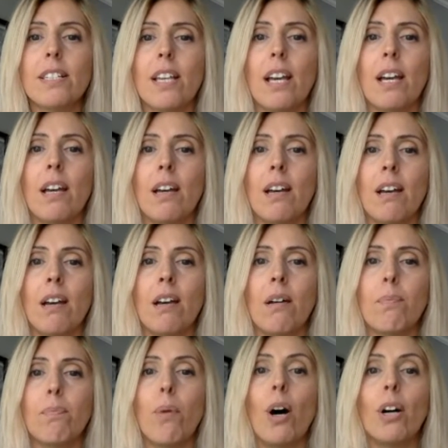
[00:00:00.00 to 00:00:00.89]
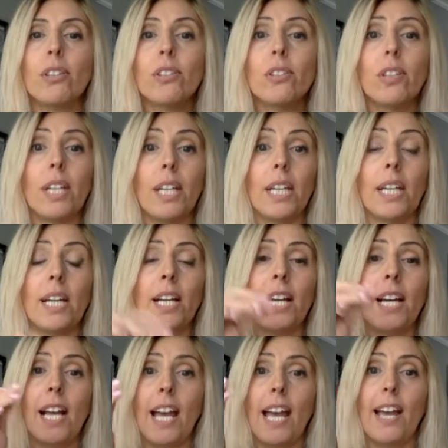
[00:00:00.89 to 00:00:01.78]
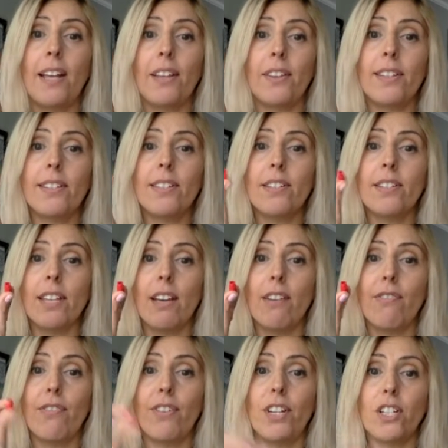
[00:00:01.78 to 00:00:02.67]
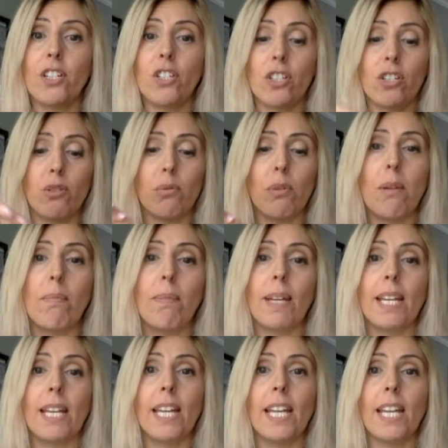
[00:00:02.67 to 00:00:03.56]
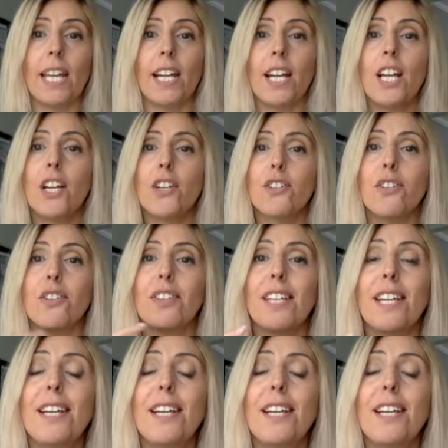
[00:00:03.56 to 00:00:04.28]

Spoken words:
a pond here, and this is a fish swimming here. So